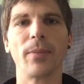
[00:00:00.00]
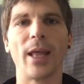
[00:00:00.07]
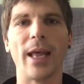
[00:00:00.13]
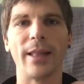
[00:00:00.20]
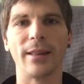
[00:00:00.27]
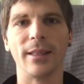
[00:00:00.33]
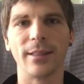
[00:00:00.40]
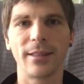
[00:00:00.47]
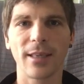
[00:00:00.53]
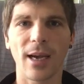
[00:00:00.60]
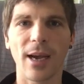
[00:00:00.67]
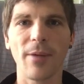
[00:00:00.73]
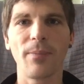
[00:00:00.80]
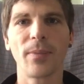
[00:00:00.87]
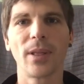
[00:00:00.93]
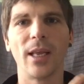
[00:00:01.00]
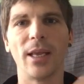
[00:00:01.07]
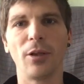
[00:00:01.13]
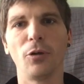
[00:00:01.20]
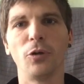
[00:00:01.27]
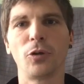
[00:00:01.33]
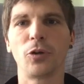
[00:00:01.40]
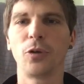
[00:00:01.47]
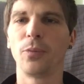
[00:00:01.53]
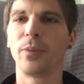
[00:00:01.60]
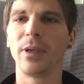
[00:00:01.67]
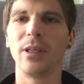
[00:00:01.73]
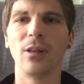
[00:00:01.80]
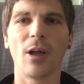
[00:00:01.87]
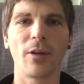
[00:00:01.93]
At the time, it used to
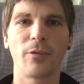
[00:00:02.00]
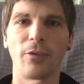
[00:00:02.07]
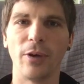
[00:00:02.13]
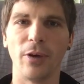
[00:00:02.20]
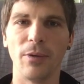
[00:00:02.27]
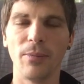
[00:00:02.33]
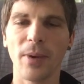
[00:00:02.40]
be not very